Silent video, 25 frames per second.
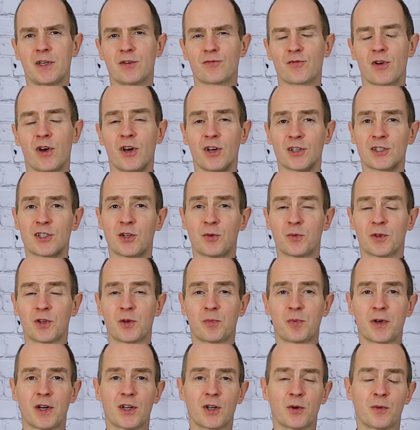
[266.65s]
Rehearse it with the
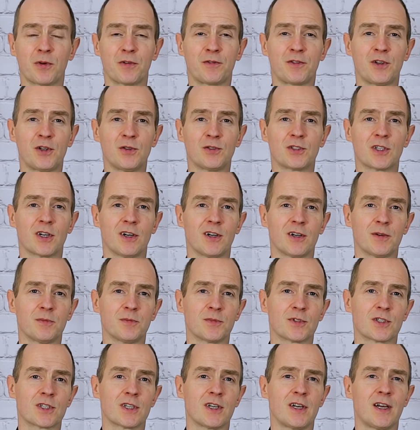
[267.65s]
piano a few
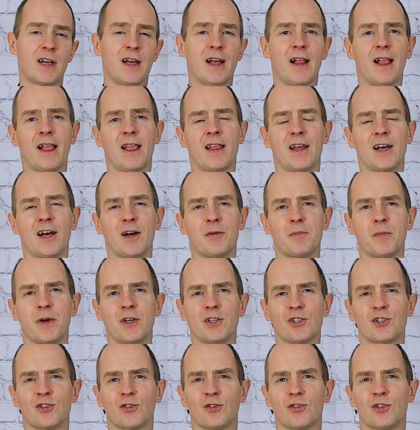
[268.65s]
times and make
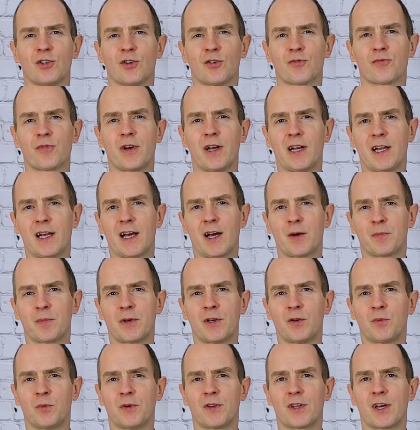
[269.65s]
sure you're really
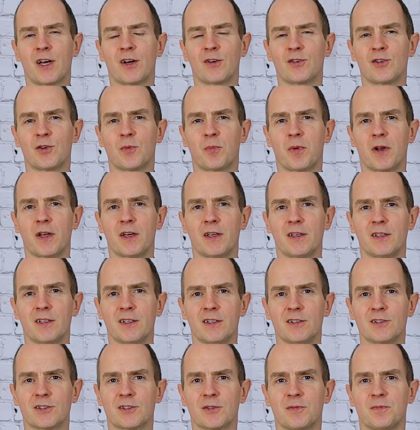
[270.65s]
happy with how you're playing
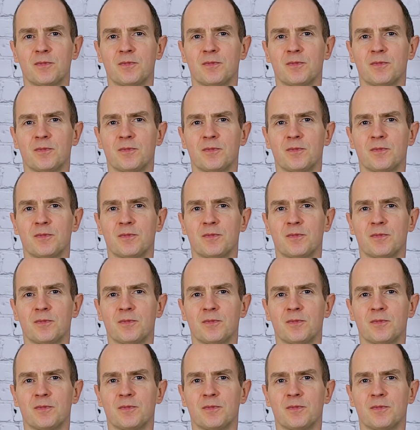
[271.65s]
it.